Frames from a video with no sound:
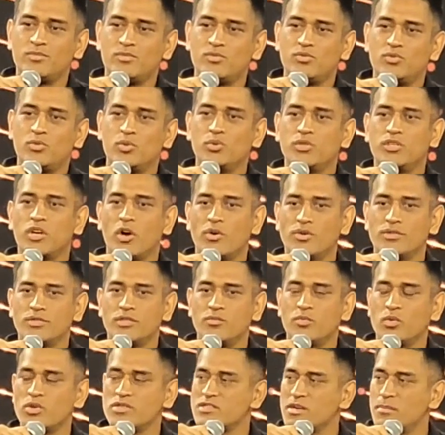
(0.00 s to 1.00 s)

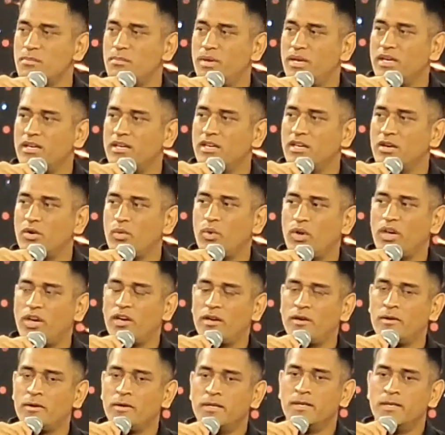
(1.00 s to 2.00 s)
2000 was the big year
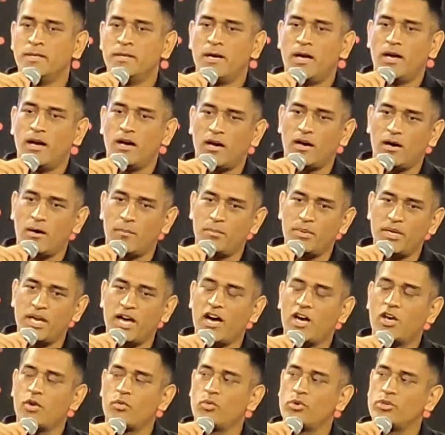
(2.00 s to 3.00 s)
where
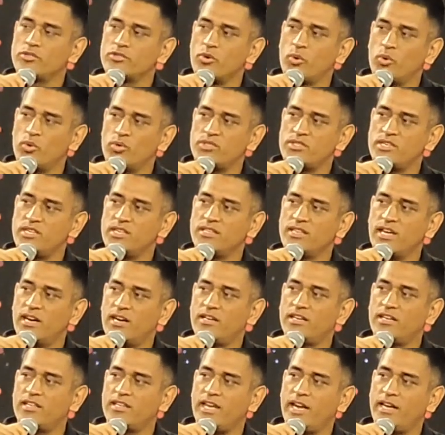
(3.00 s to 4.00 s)
Bihar was hosting the
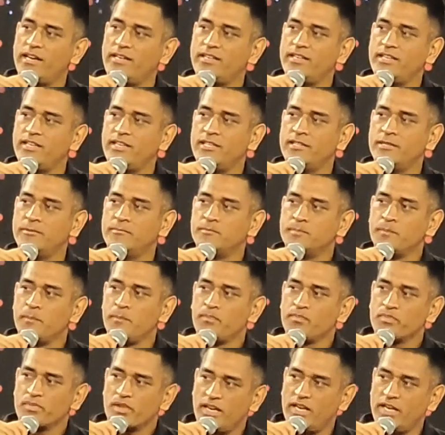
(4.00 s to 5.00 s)
under 19
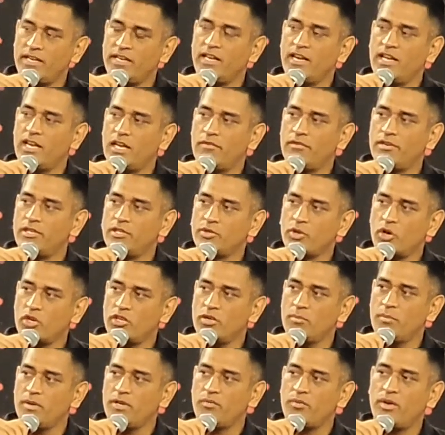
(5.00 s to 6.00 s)
India level
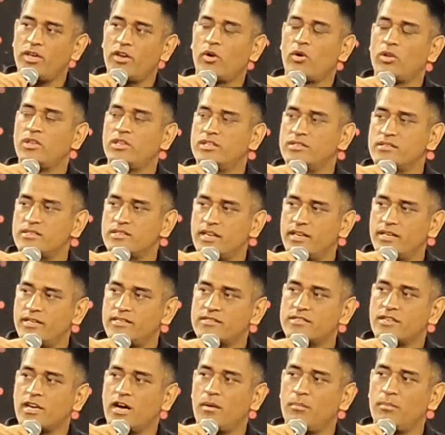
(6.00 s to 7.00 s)
tournament where all the
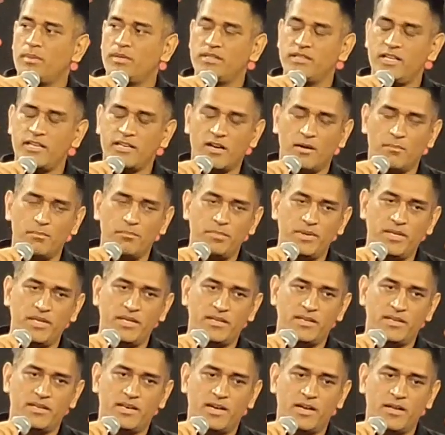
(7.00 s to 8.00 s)
states come and they
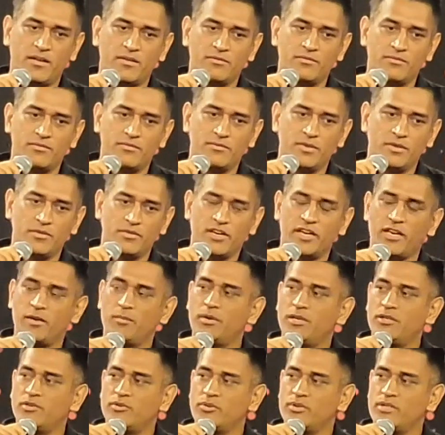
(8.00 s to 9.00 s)
compete, and we were
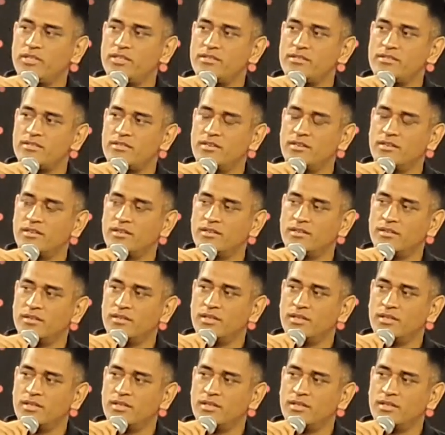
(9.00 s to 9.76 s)
able to reach the